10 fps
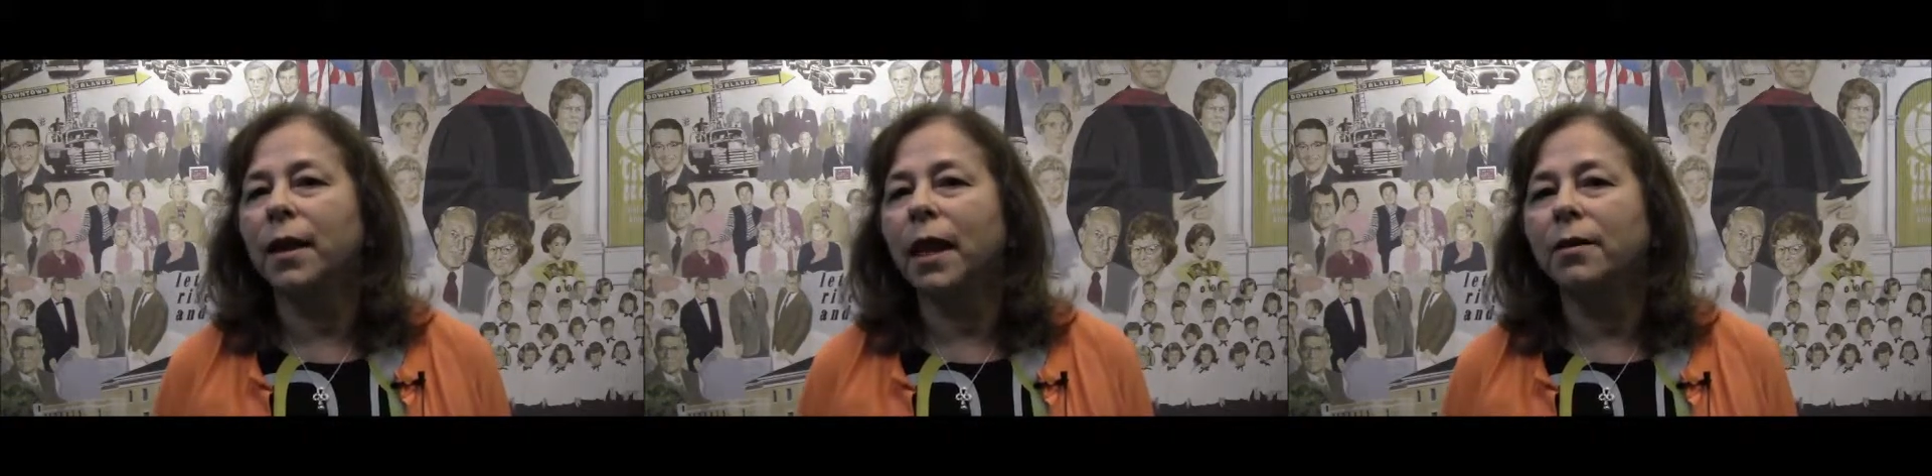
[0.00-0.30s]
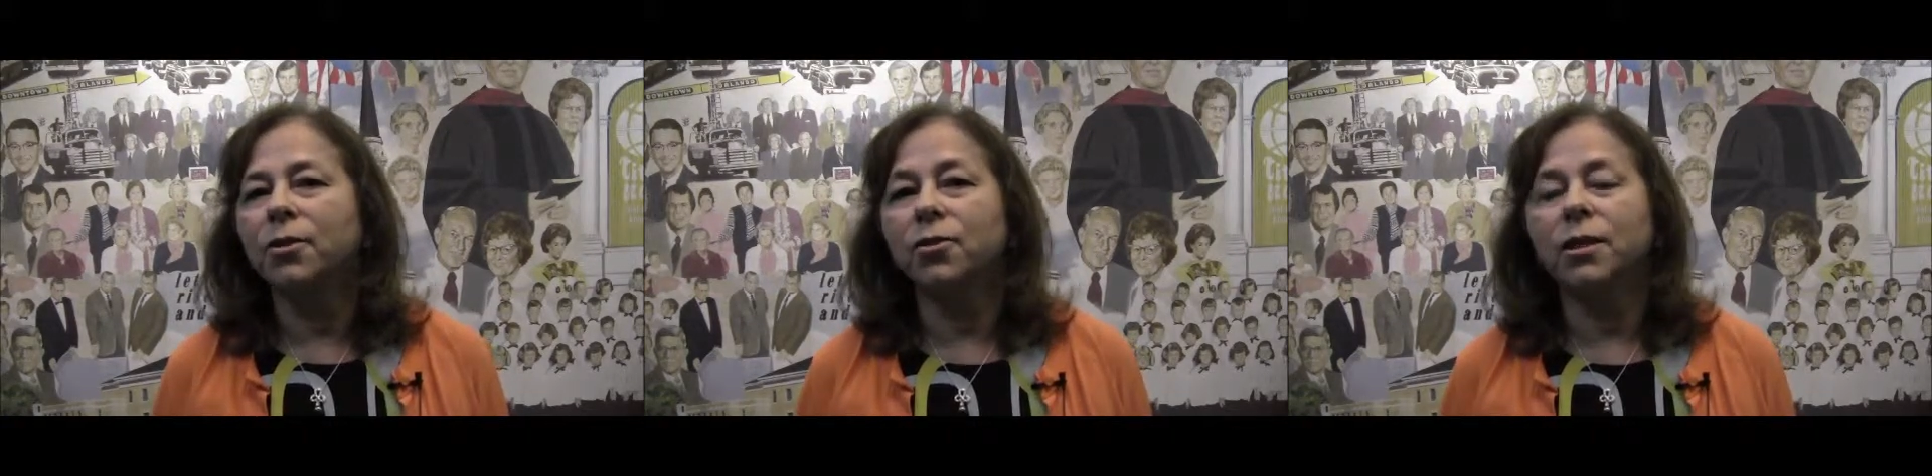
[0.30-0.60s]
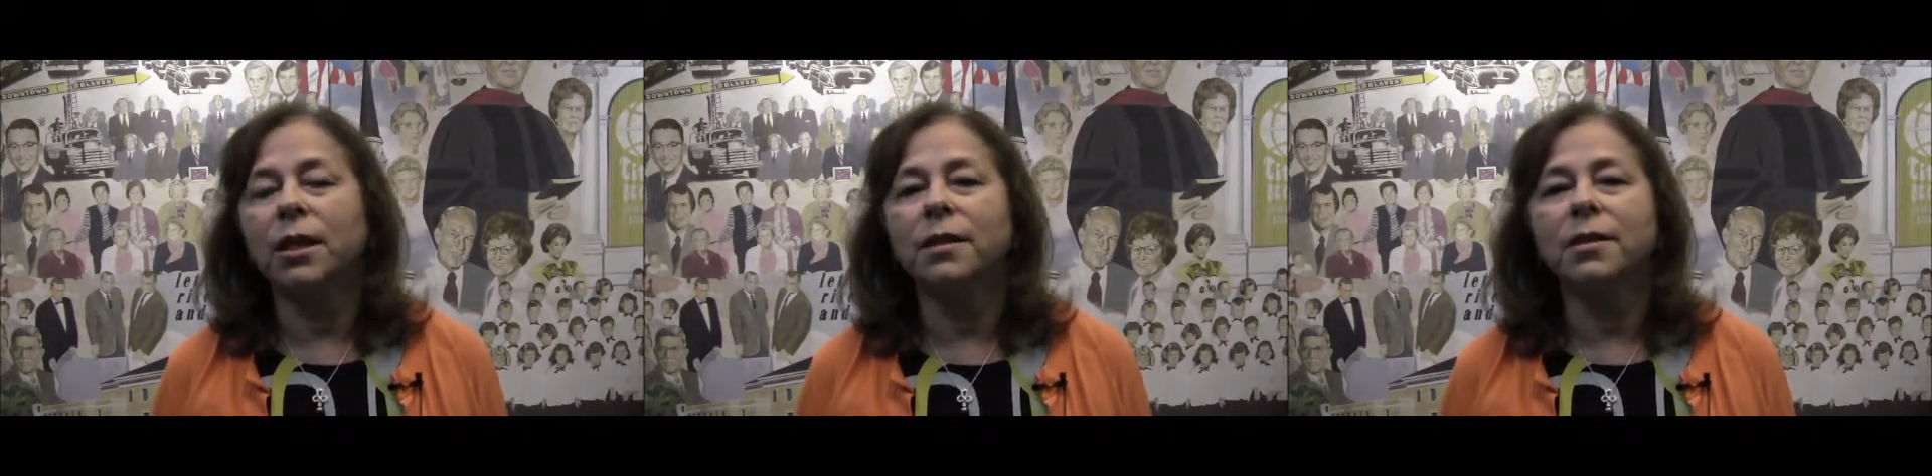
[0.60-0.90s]
allows you
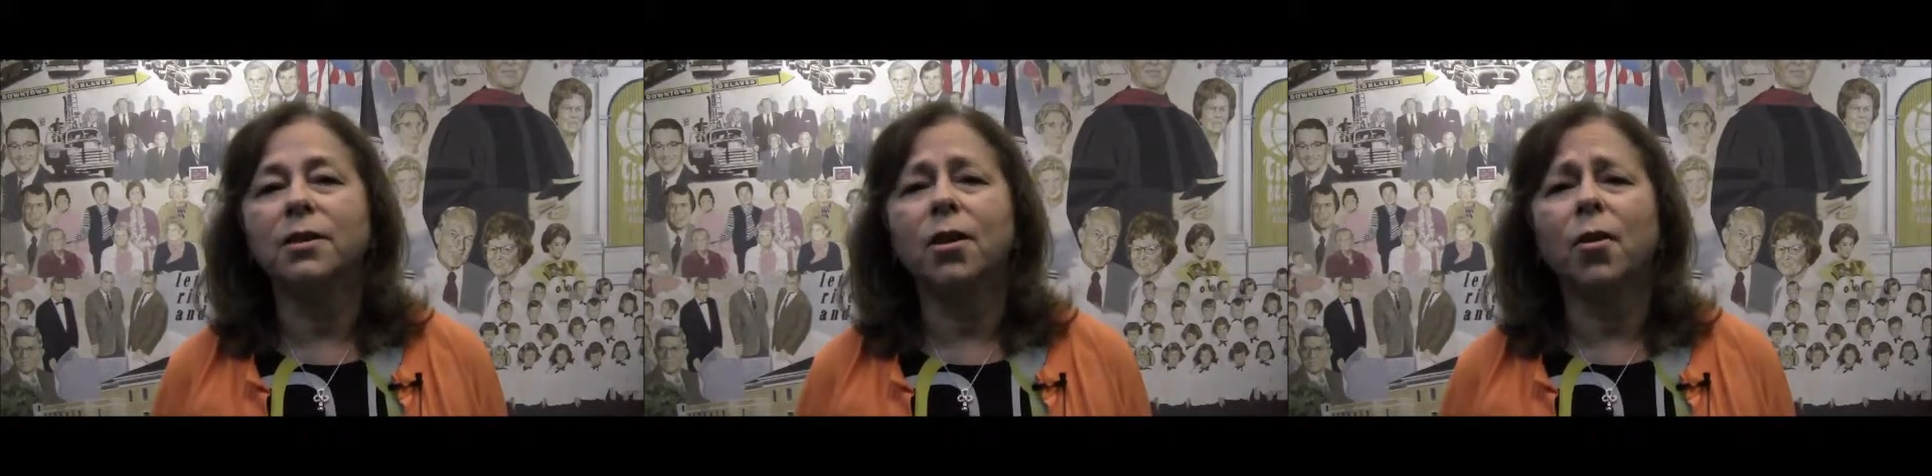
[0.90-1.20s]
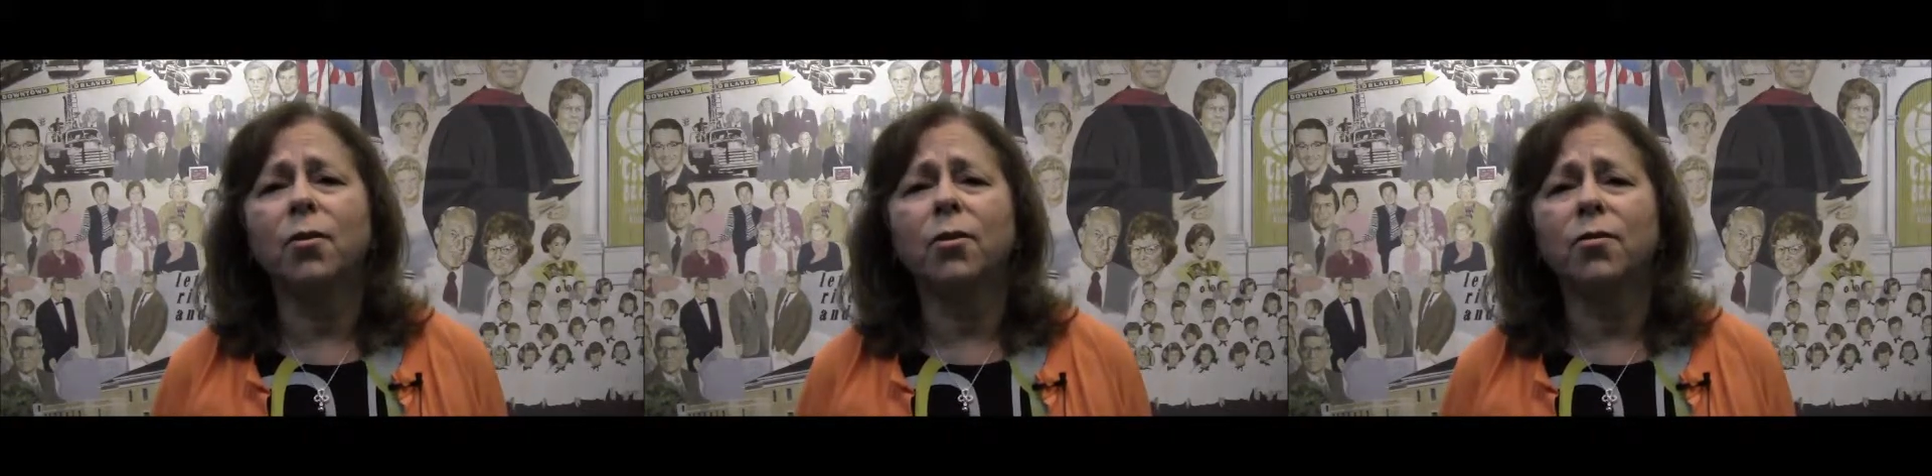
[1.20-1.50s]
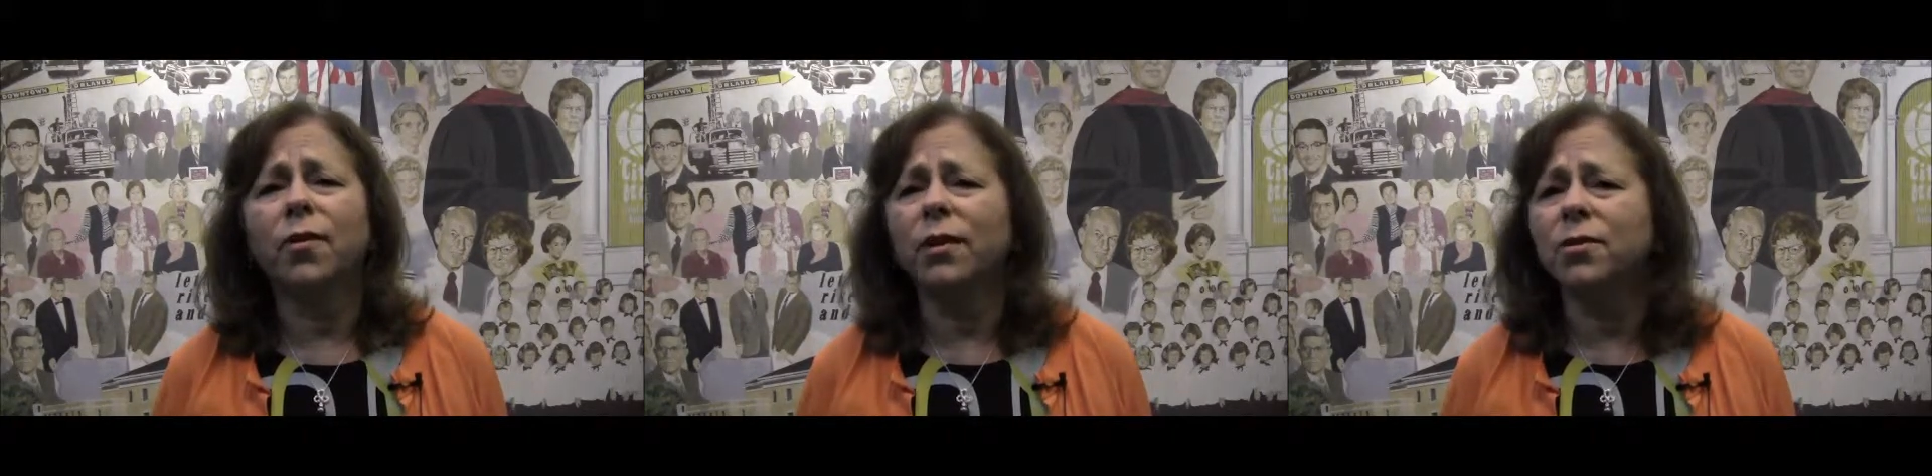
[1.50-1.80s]
to get to know your
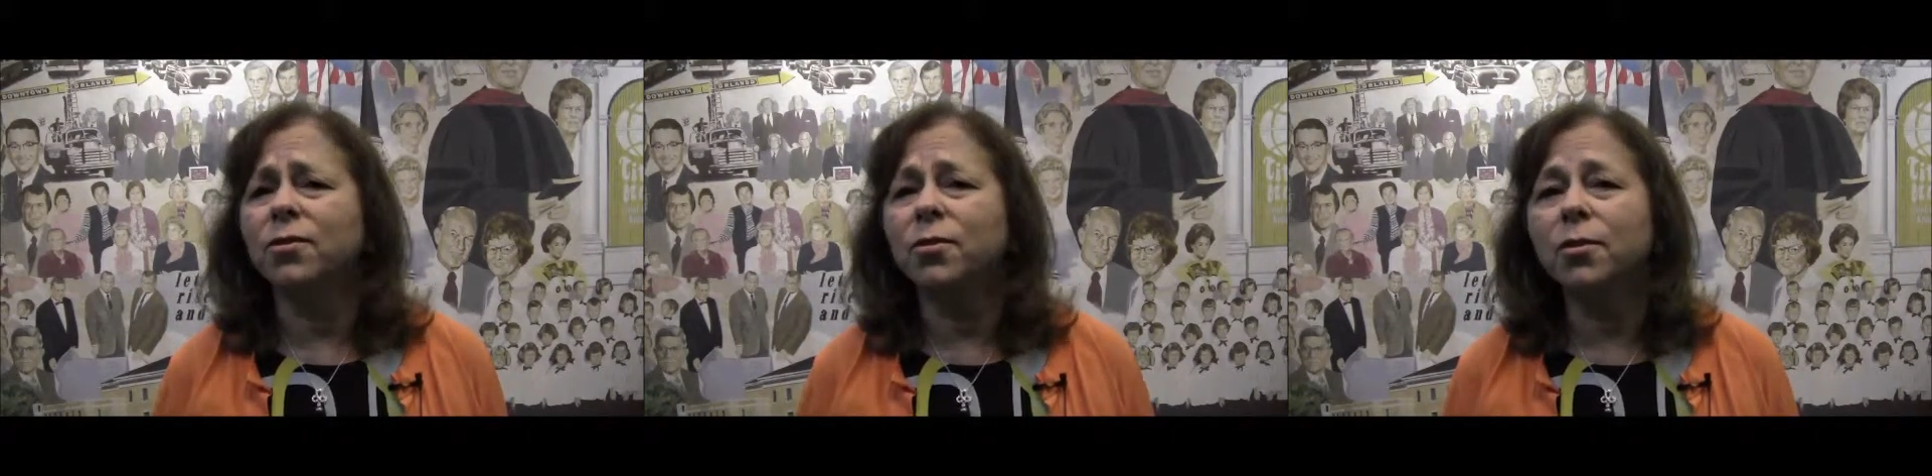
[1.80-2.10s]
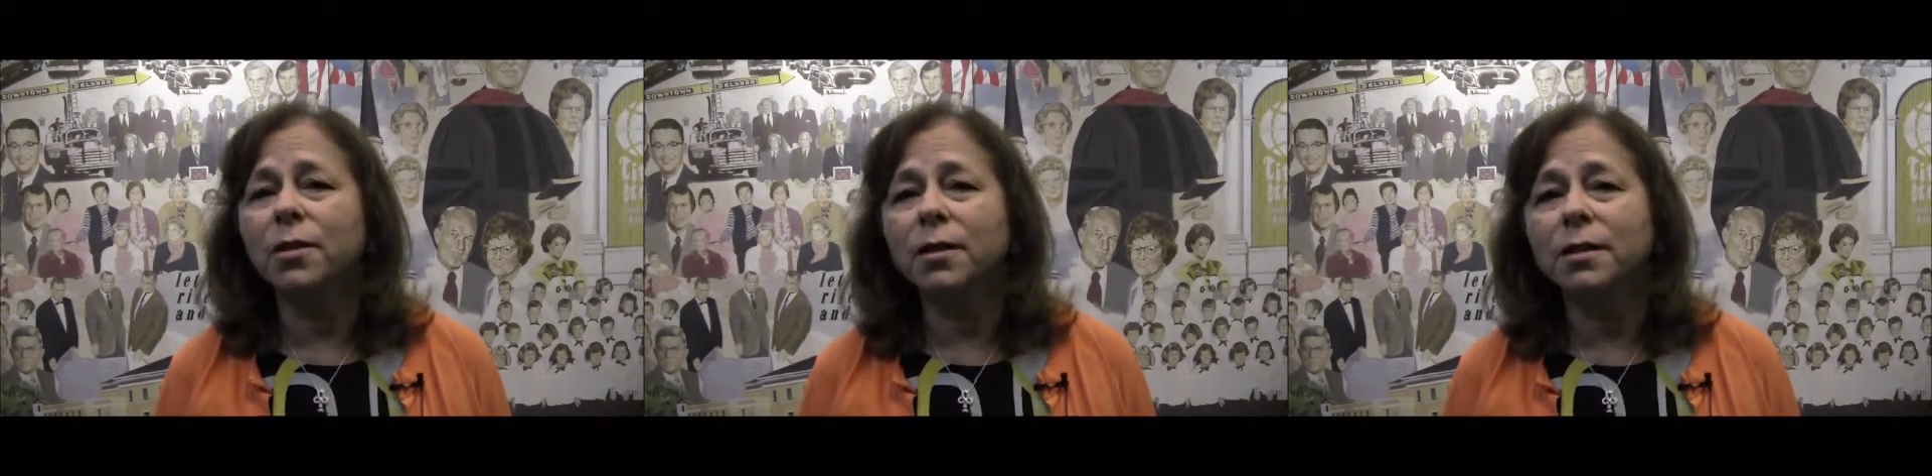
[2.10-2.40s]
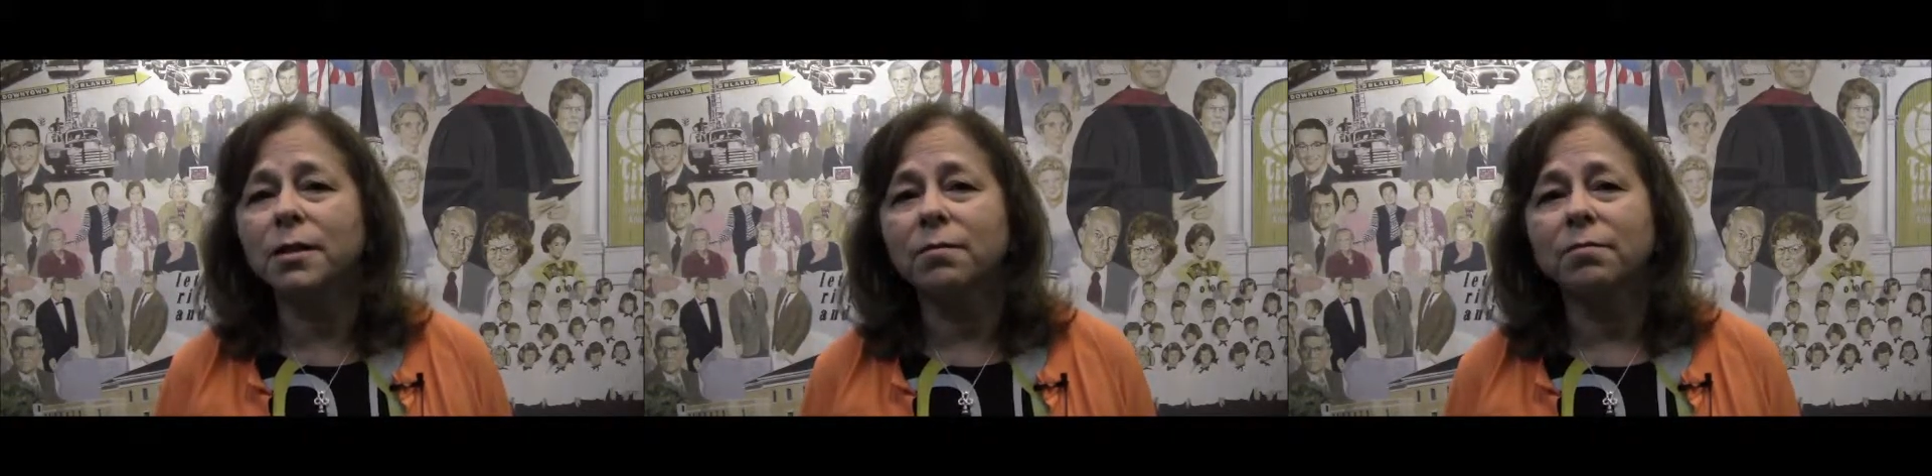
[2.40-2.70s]
fellow
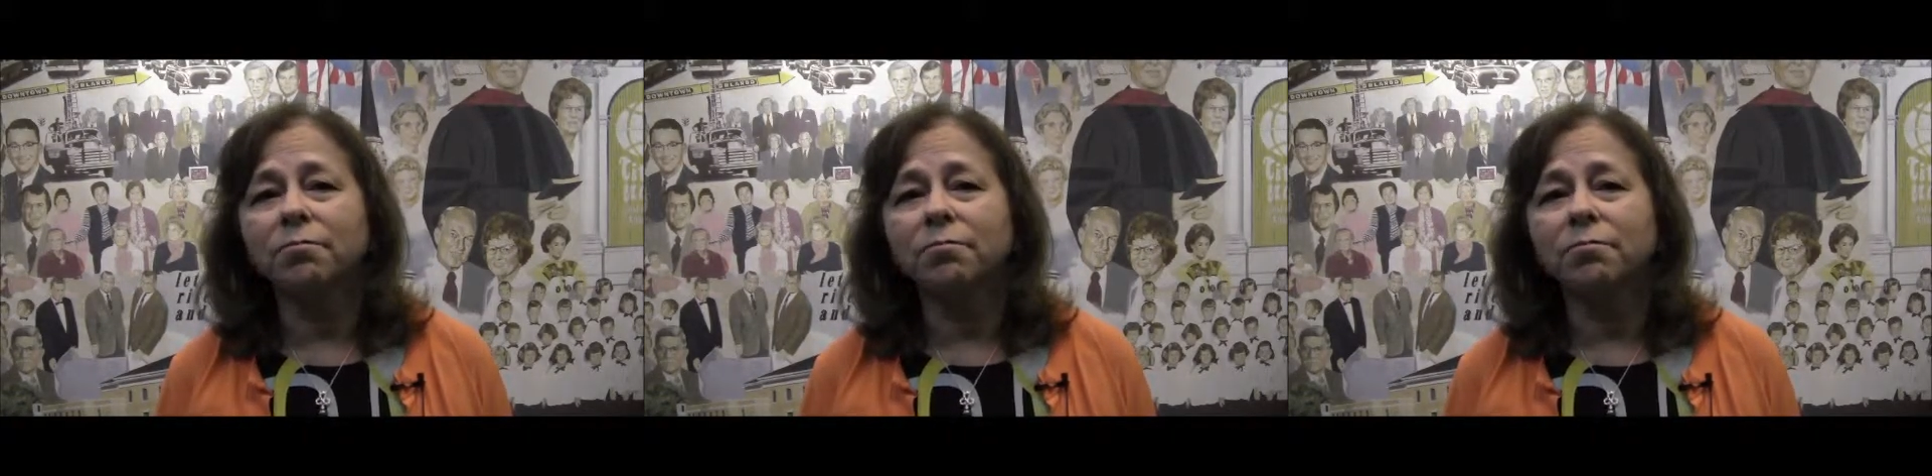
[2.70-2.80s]
students,